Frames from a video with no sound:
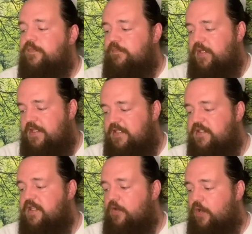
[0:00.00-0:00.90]
But this
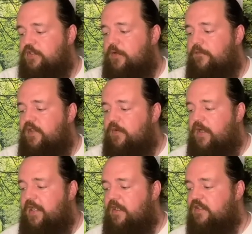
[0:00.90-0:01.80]
did also feel
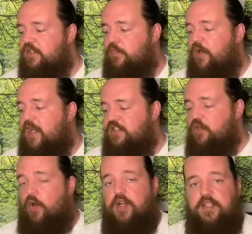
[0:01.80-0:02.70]
like a surprising
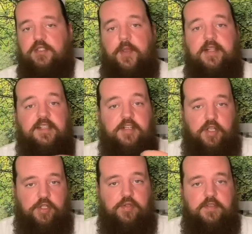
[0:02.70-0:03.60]
or unexpected
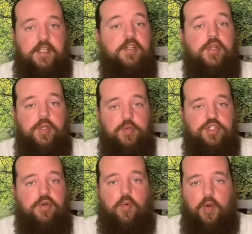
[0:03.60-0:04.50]
co
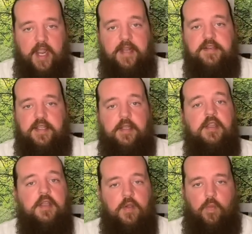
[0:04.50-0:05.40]
conclusion or ending
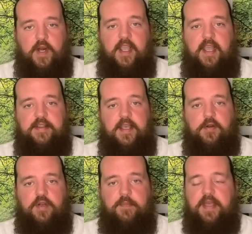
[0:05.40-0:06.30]
when I had that
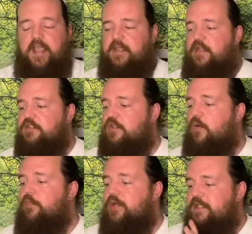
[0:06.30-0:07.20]
on the back end. So
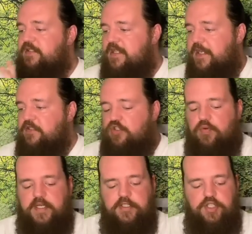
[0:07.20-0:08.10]
please take a
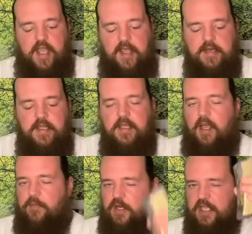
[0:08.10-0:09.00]
screenshot.
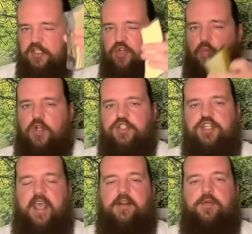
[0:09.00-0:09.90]
I'm going to get you one
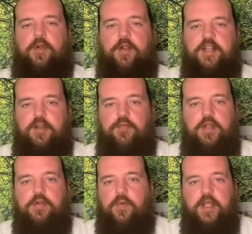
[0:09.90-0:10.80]
shadow card here
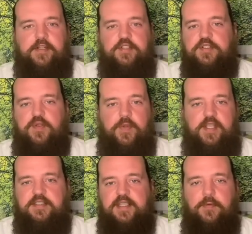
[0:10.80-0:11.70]
real quick just so we
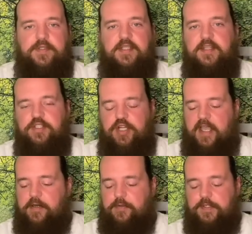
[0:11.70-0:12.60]
can see what's in the
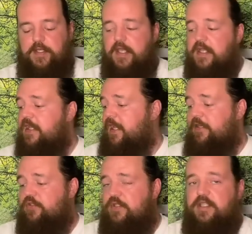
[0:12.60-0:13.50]
shadows.
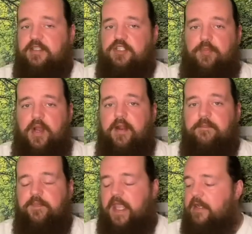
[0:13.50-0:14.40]
Interesting spread.
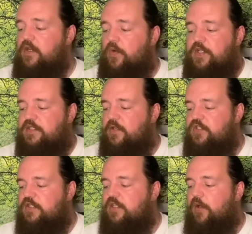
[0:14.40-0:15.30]
And notice there's
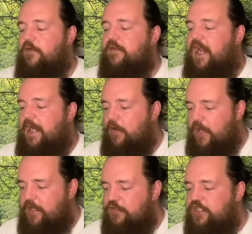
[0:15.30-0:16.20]
a ton of air
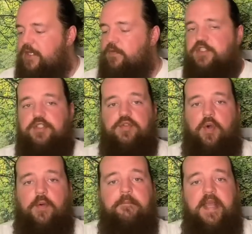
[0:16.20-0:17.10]
energy, which is
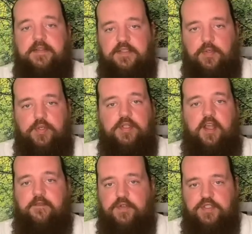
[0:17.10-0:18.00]
all mental,
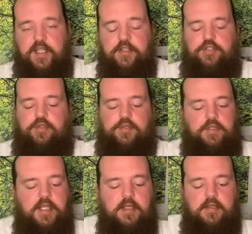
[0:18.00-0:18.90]
conversational.
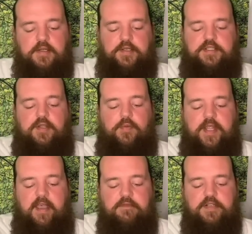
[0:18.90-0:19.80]
Let's see what
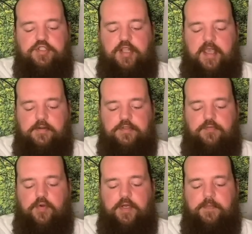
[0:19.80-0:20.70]
we have in the shadows
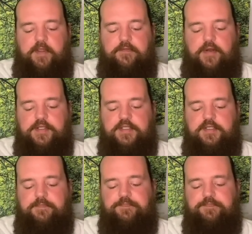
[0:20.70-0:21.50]
for you, my friends.